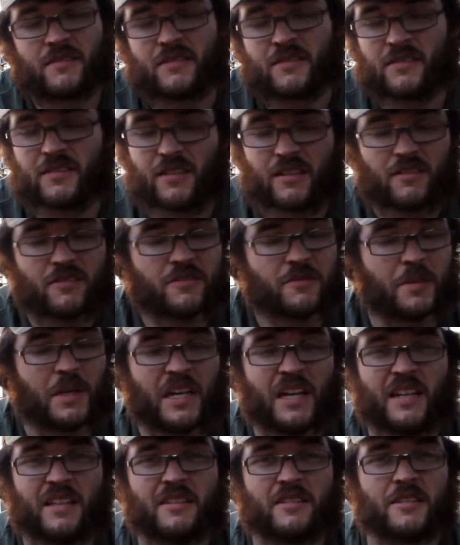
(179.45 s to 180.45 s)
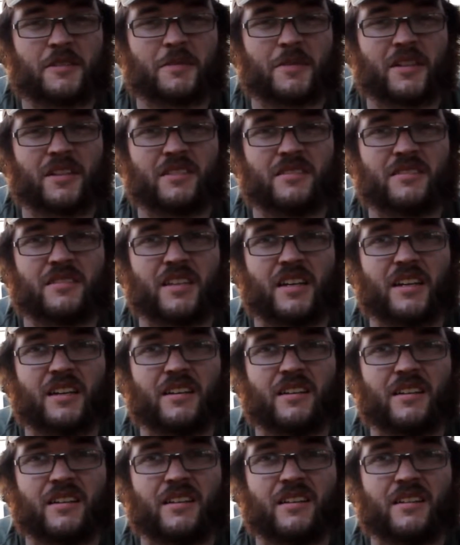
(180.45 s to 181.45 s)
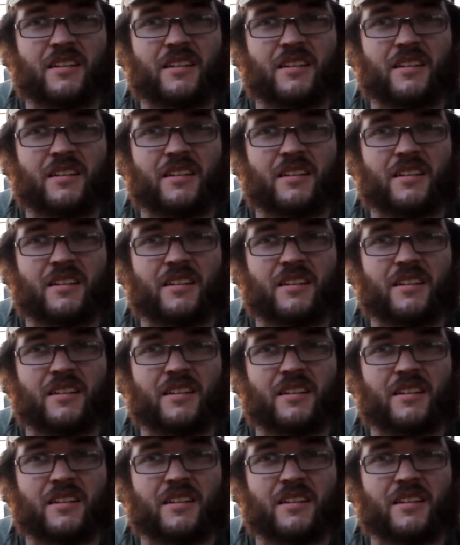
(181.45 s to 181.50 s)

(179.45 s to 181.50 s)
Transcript: Slow speed and small steel,